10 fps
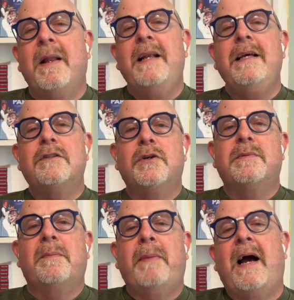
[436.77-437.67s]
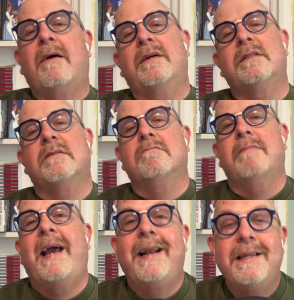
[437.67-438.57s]
Planning a trip to Paris,
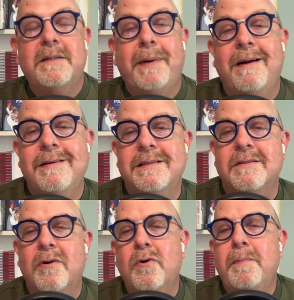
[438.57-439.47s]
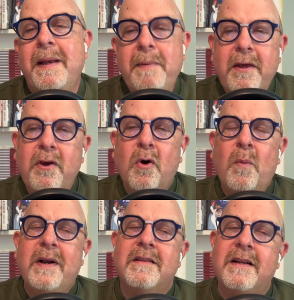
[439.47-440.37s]
heading to Paris, or maybe you're
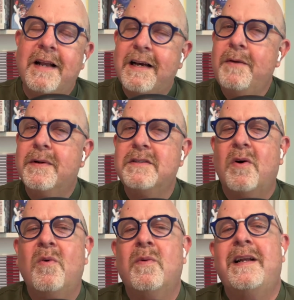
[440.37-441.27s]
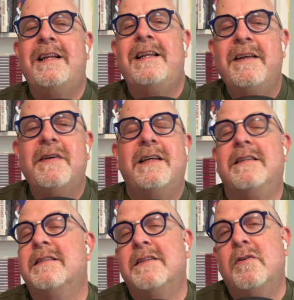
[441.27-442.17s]
one of the lucky ones already living in
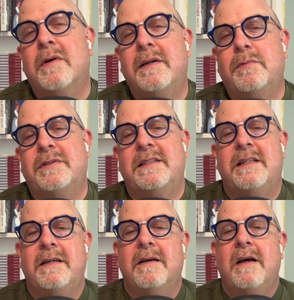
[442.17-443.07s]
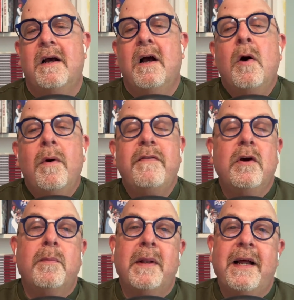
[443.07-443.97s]
this incredible city. Whether
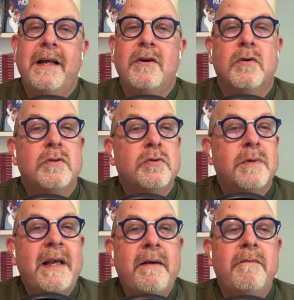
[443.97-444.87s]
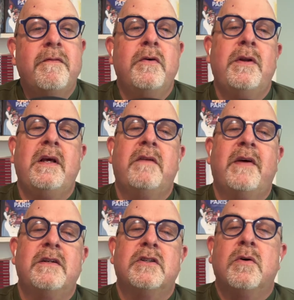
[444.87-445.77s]
you're planning your dream foodie
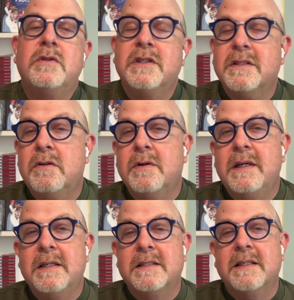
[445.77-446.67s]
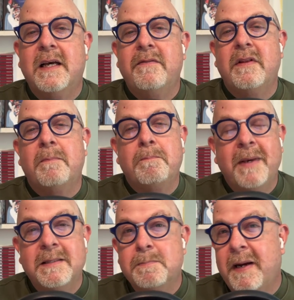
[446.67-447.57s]
adventure or just looking to savor the
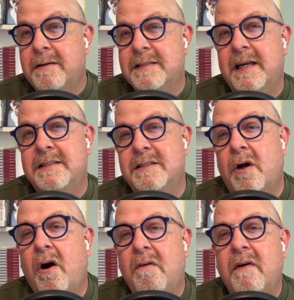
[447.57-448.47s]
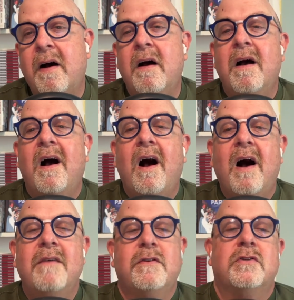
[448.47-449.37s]
best Paris has to offer,
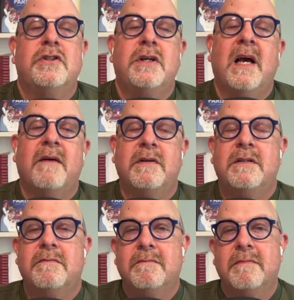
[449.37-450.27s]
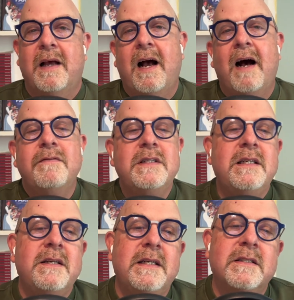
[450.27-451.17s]
I've got you covered. After
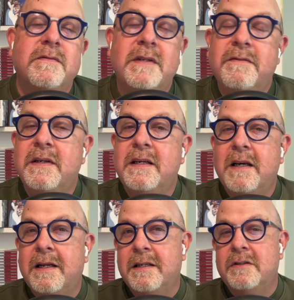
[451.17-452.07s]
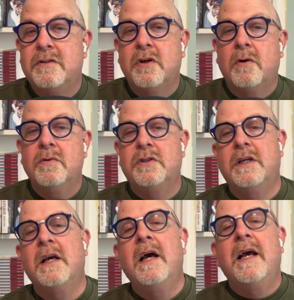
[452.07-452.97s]
years of living and
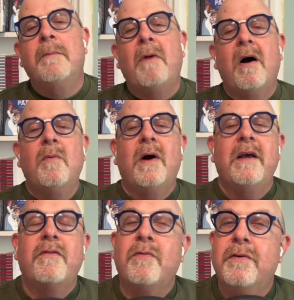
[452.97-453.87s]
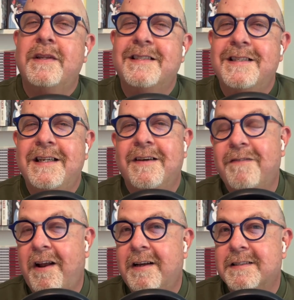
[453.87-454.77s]
indulging my way through the City of
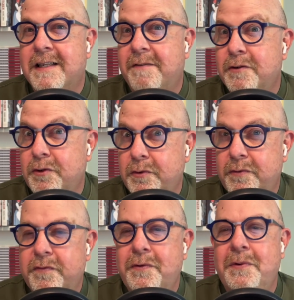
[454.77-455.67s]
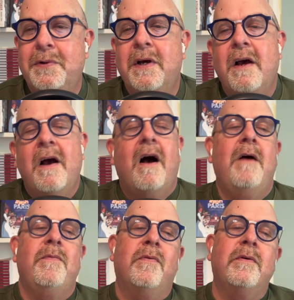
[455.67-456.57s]
Lights, love and good food,
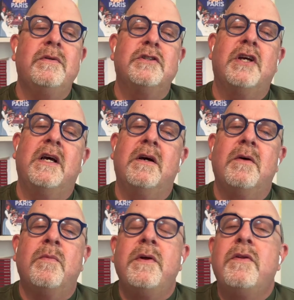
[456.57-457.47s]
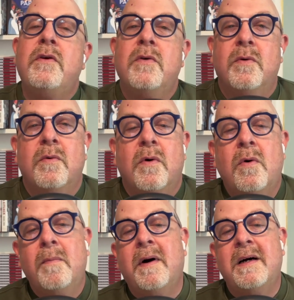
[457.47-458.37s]
I'm thrilled to share with you
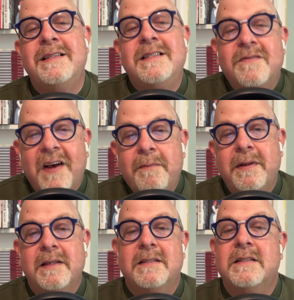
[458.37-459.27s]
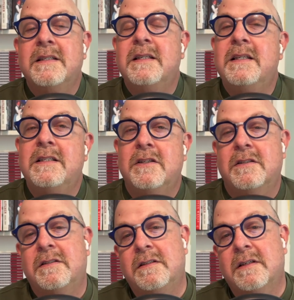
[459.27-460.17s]
all my fabulous,
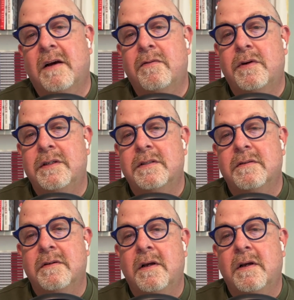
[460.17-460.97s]
delicious discoveries.